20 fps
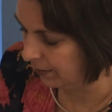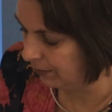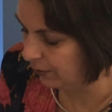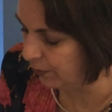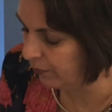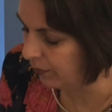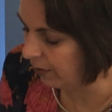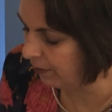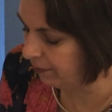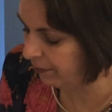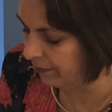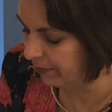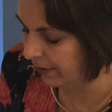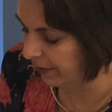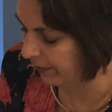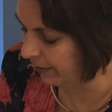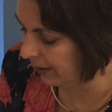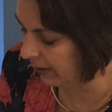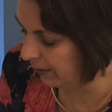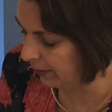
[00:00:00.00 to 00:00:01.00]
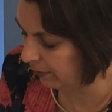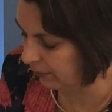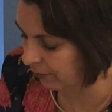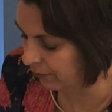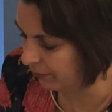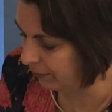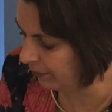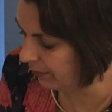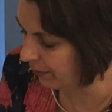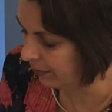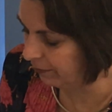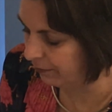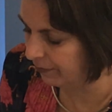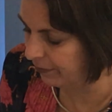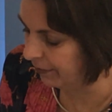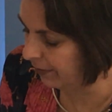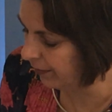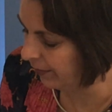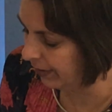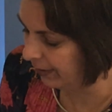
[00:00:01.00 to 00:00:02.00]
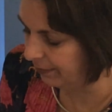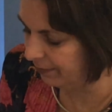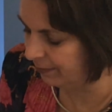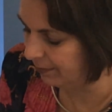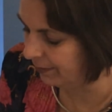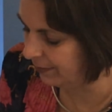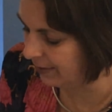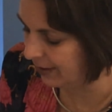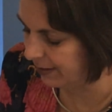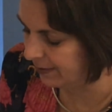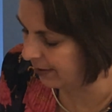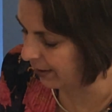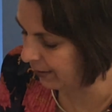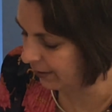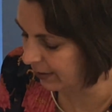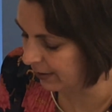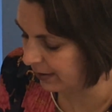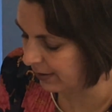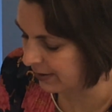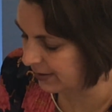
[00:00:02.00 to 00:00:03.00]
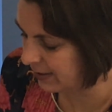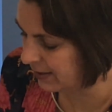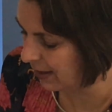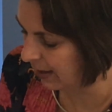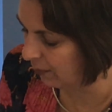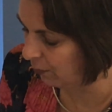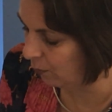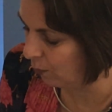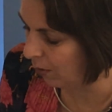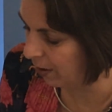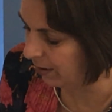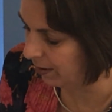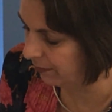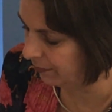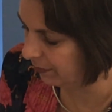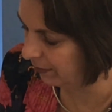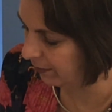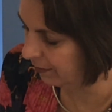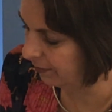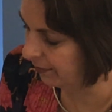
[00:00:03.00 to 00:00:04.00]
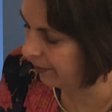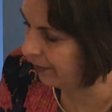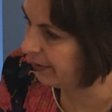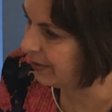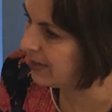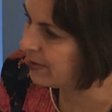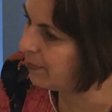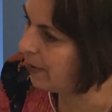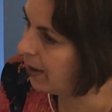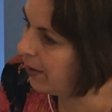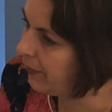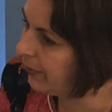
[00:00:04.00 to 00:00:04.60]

You've got very detailed lists there, wonderful, very inspiring.